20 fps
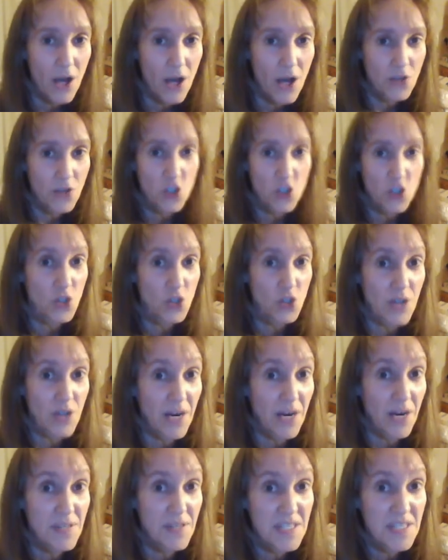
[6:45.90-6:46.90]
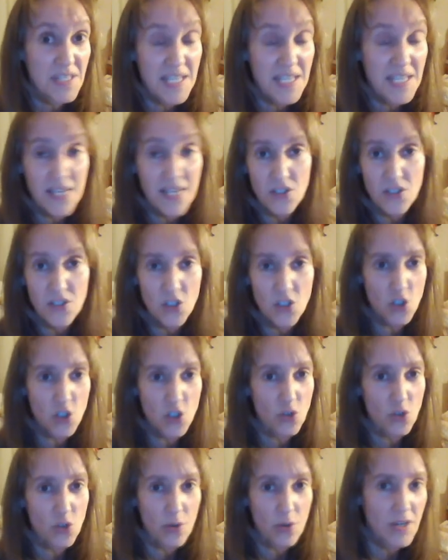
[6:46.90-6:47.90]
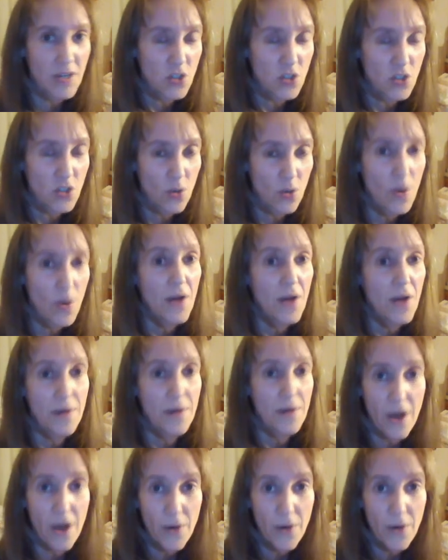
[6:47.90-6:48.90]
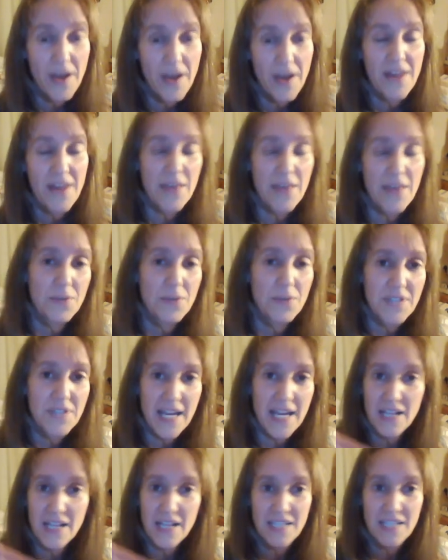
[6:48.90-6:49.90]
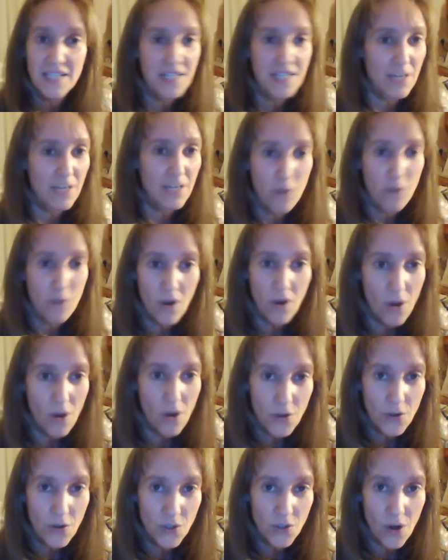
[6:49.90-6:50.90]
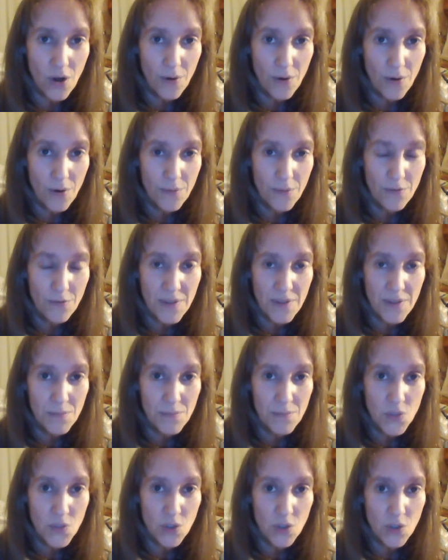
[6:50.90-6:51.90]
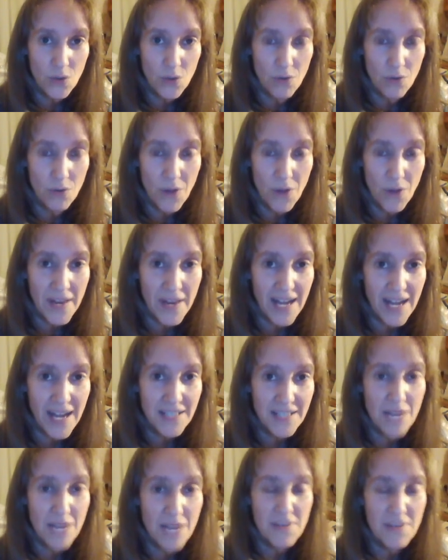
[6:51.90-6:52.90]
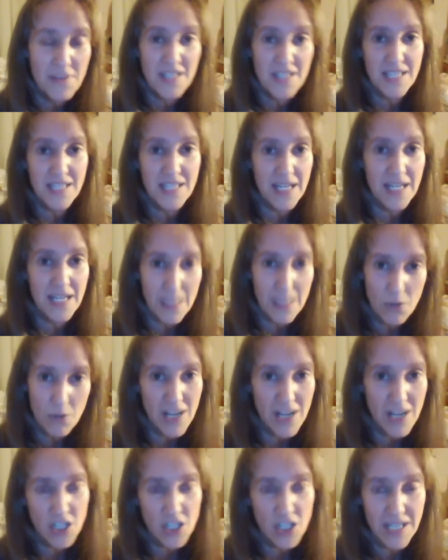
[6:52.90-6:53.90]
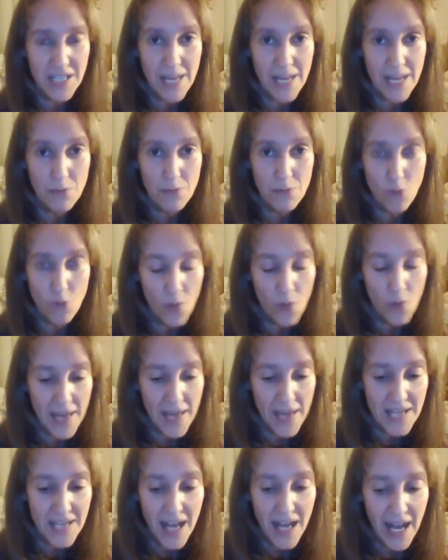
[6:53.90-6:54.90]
digital currency and this digital credit score, no, they will take, it's going to take far lot, too long for them to roll that out. Everything's going to come crashing down before that.